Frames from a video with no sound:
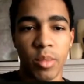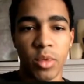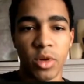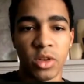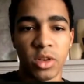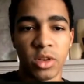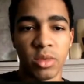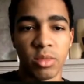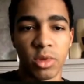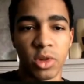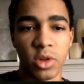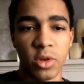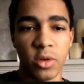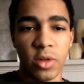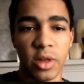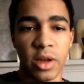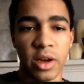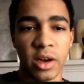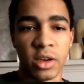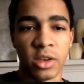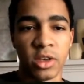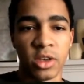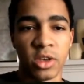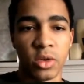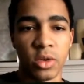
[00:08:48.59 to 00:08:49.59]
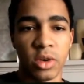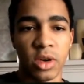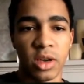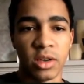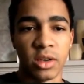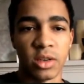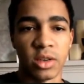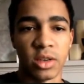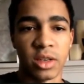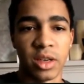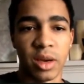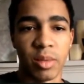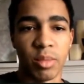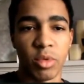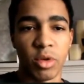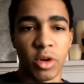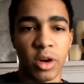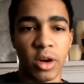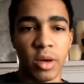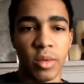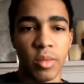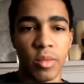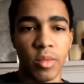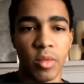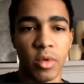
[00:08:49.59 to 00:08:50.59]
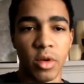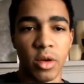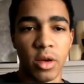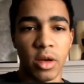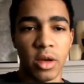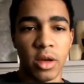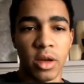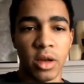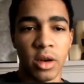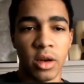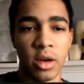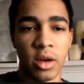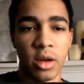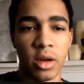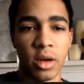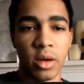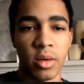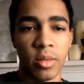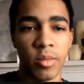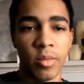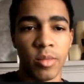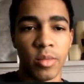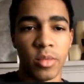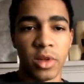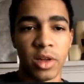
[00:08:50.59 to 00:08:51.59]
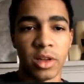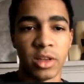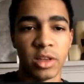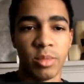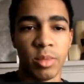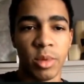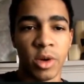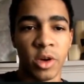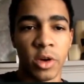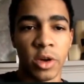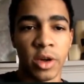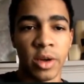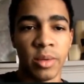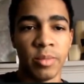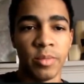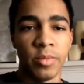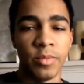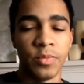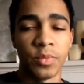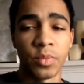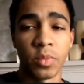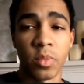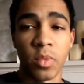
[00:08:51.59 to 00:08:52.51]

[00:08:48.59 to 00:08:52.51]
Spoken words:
then put some glue there so it doesn't separate, and that's about it.